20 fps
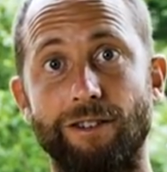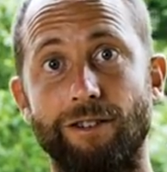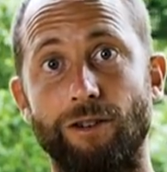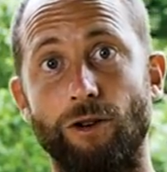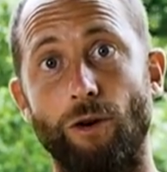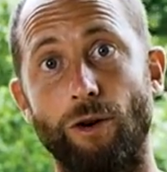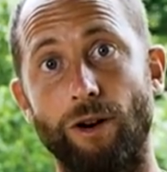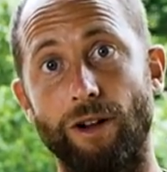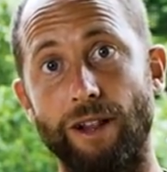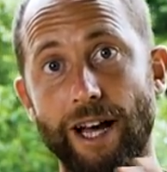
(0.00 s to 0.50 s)

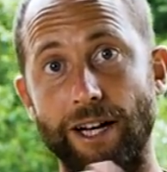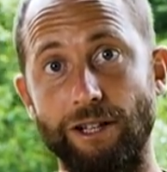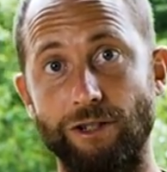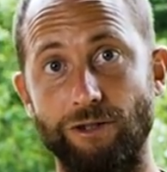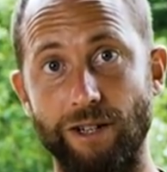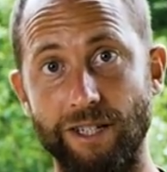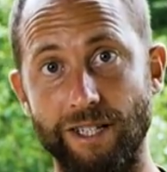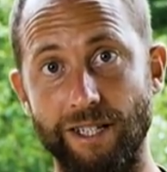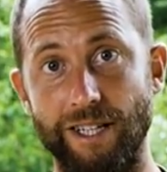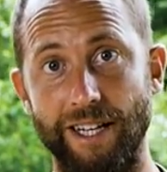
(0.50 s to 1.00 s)
Your
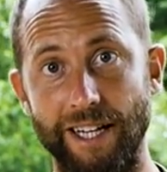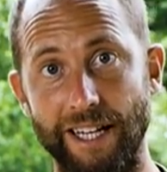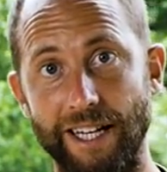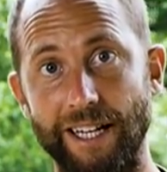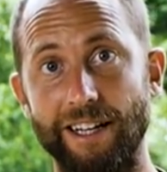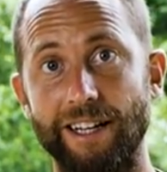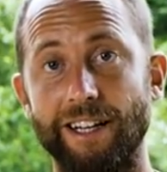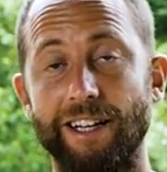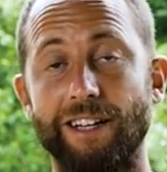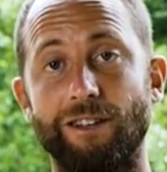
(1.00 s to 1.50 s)

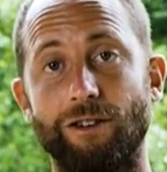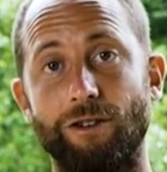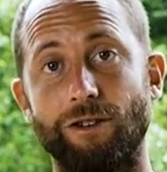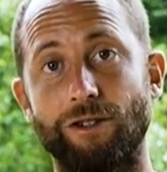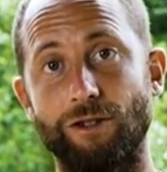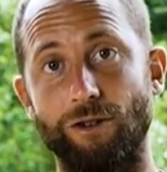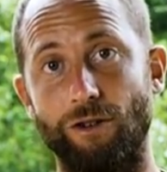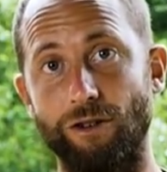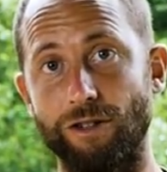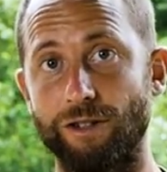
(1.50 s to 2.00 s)
electricity, your
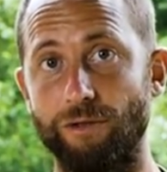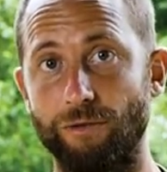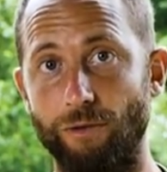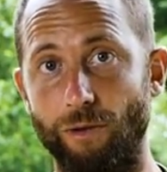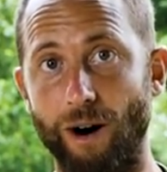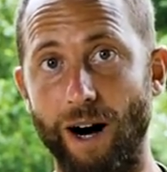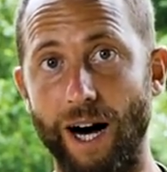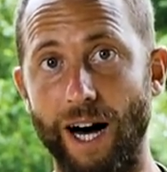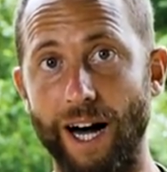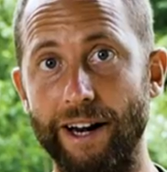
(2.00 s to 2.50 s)
source of
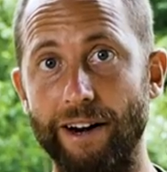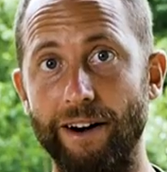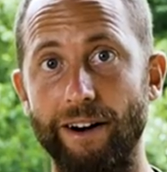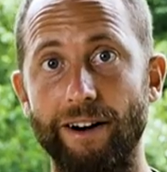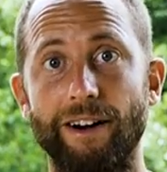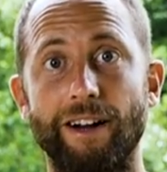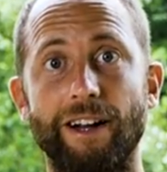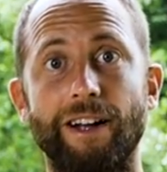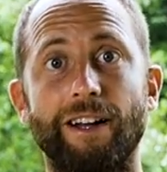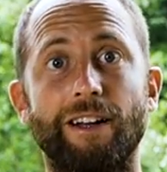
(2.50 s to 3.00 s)

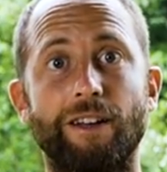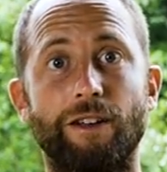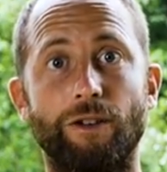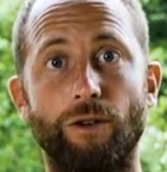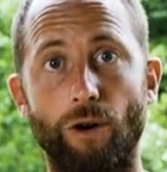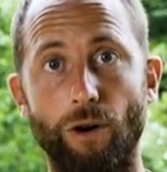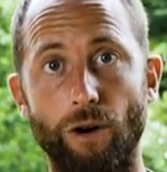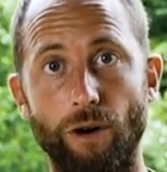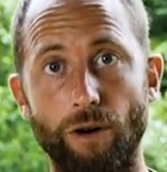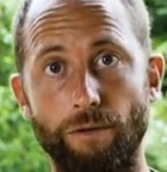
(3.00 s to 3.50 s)
water,
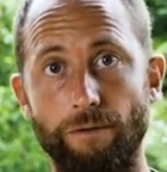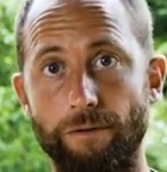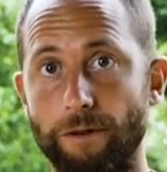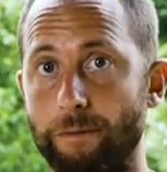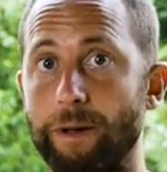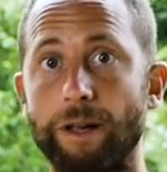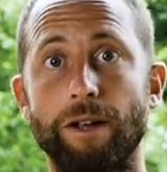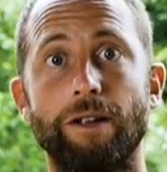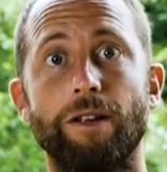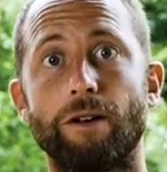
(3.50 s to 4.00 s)
your
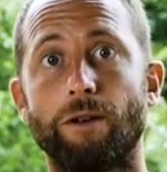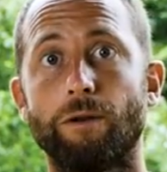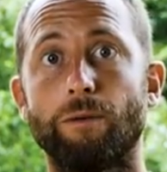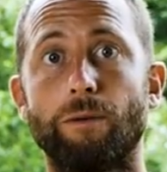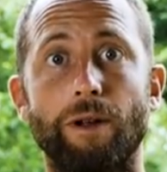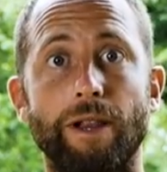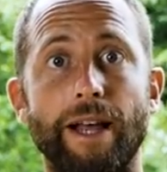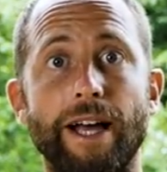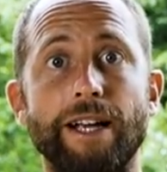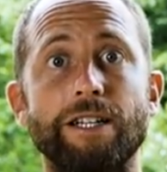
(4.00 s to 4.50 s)
familial
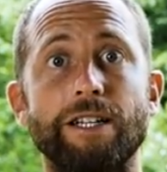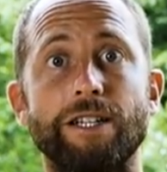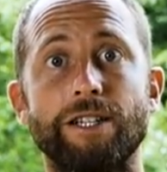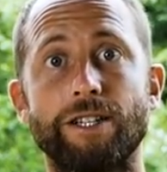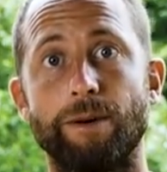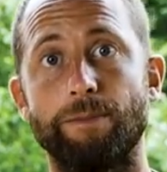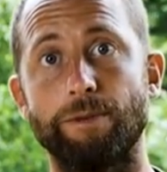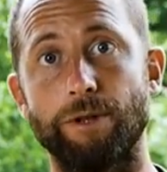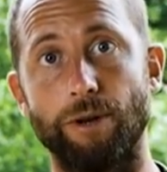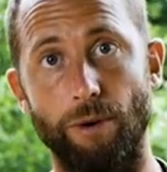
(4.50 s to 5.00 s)

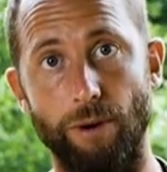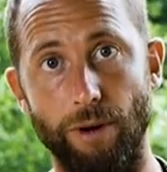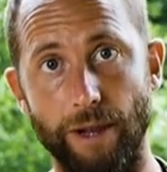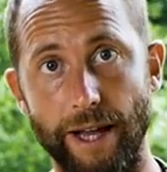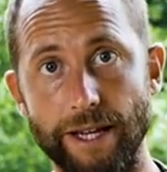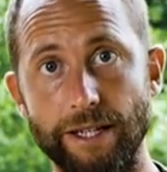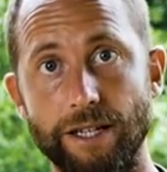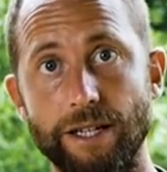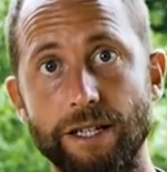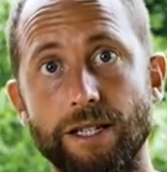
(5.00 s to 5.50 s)
relationships, your
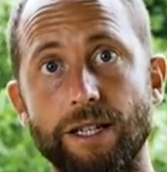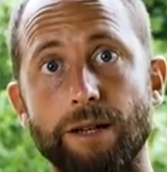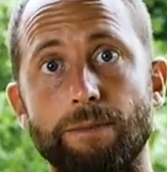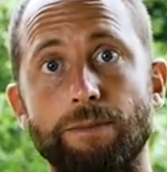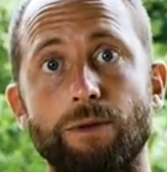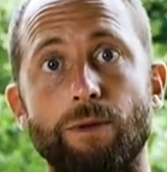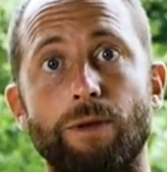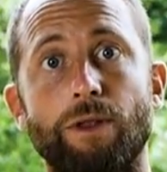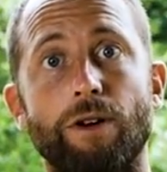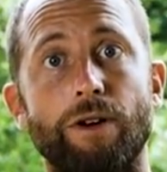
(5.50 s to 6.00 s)

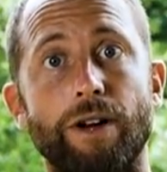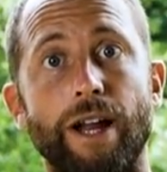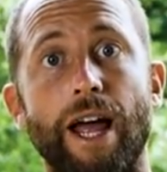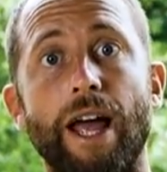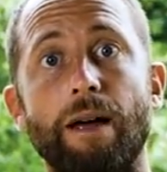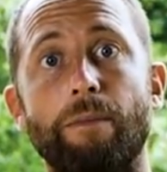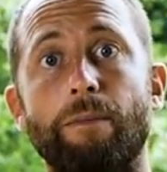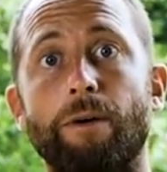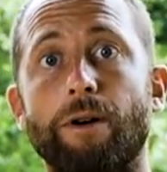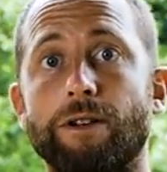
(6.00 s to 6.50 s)
relationships with your
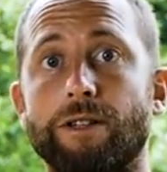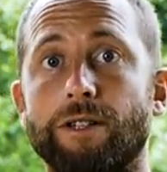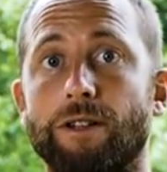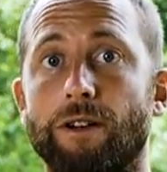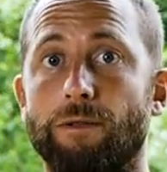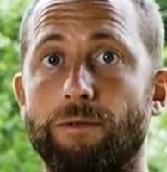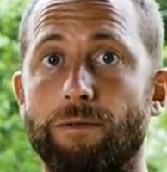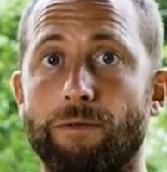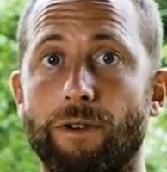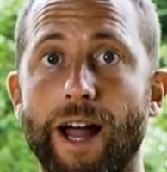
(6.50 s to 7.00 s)
neighbors,
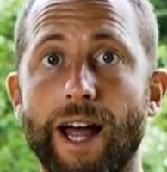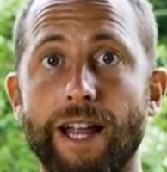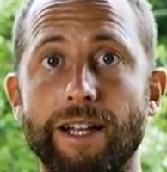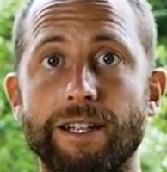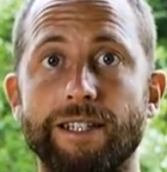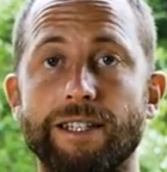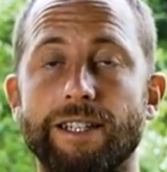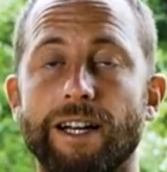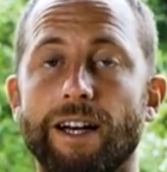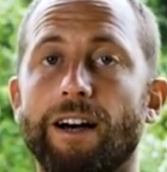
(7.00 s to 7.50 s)
your
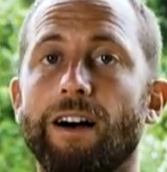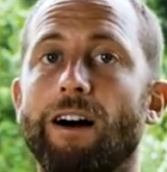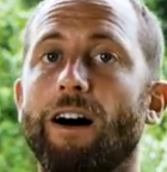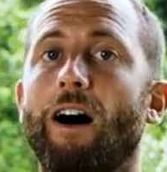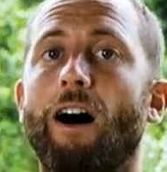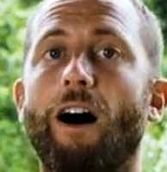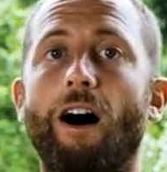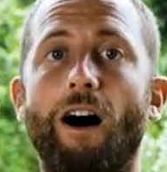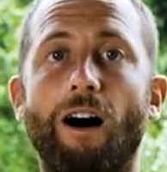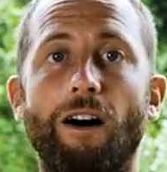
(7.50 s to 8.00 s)
friends,
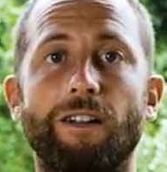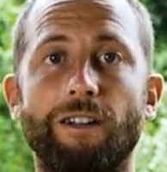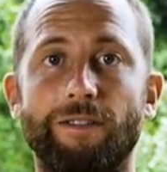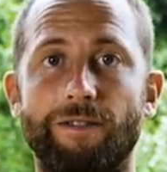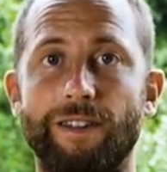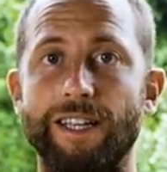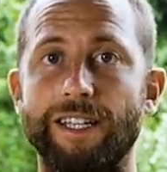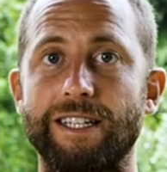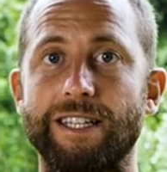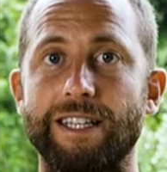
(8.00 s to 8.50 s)
all of
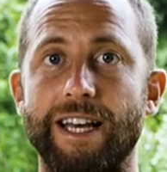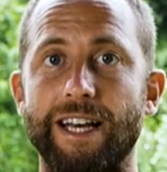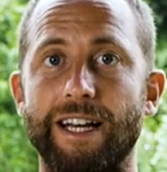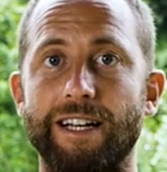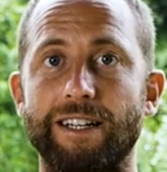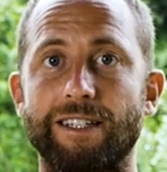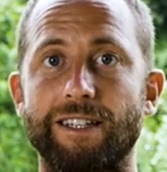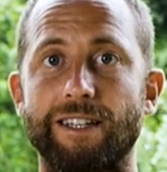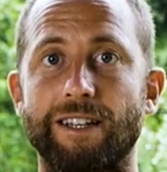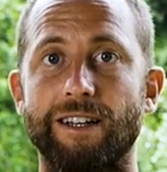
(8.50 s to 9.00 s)
these
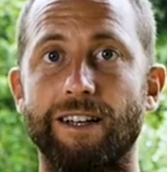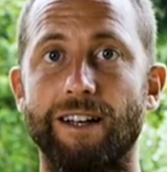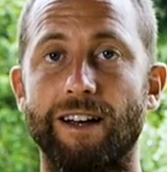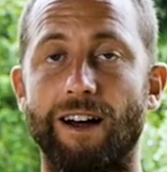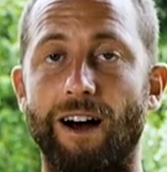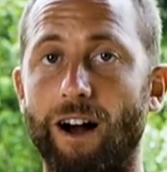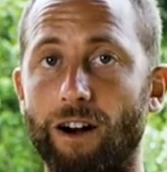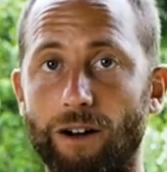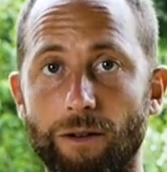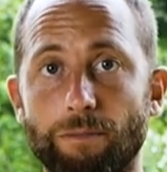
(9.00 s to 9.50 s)
things
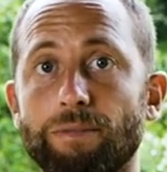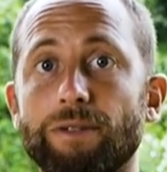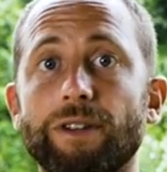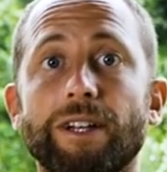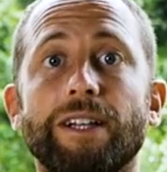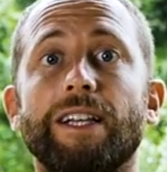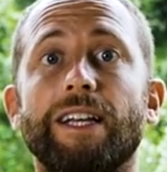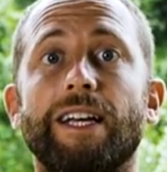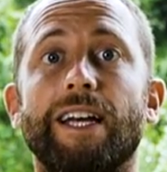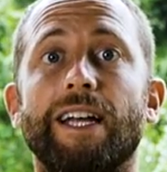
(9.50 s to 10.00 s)
are
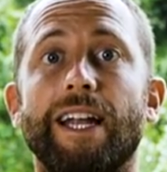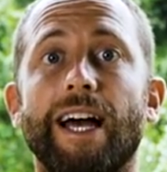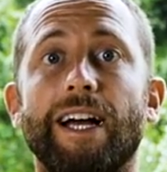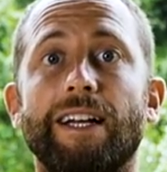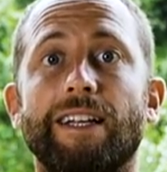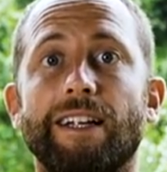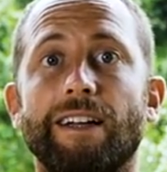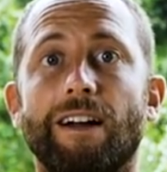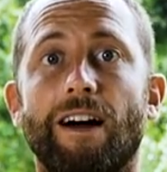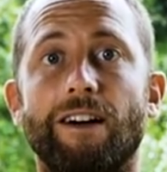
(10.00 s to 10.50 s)
completely connected.